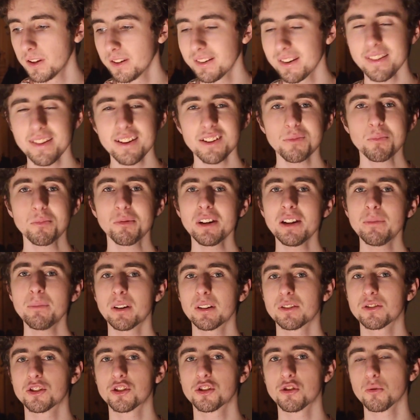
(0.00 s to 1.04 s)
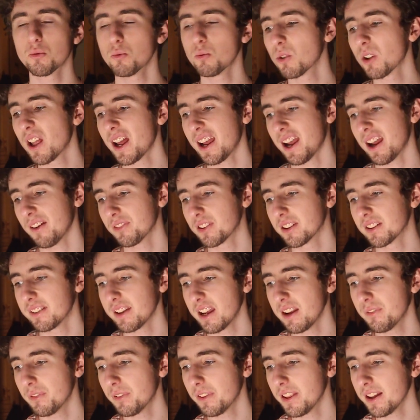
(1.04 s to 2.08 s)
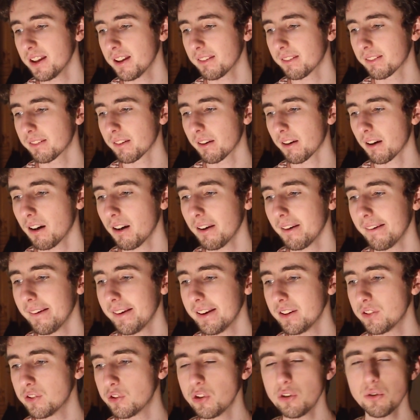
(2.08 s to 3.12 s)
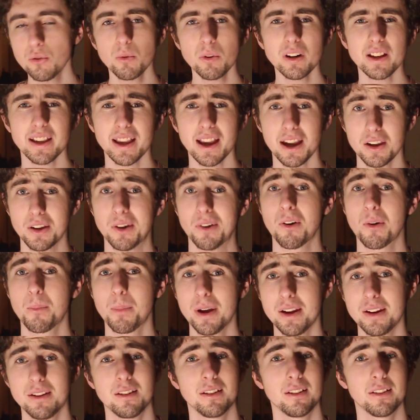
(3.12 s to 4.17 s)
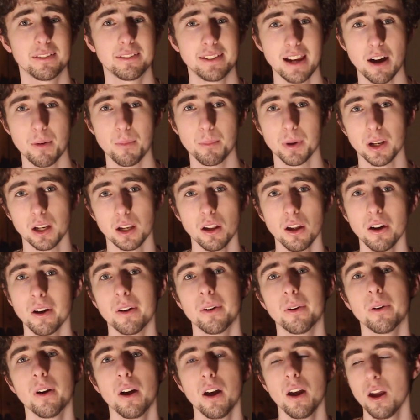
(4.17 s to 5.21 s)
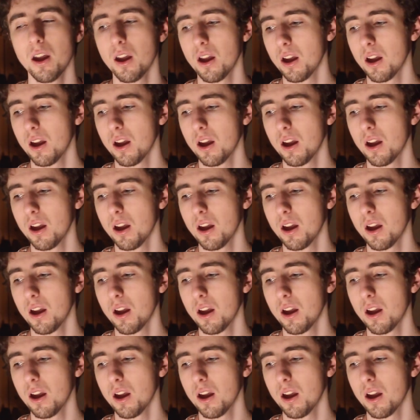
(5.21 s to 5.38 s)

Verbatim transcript: Now that's pretty much all I have to say for this. I do want to get your opinions down below.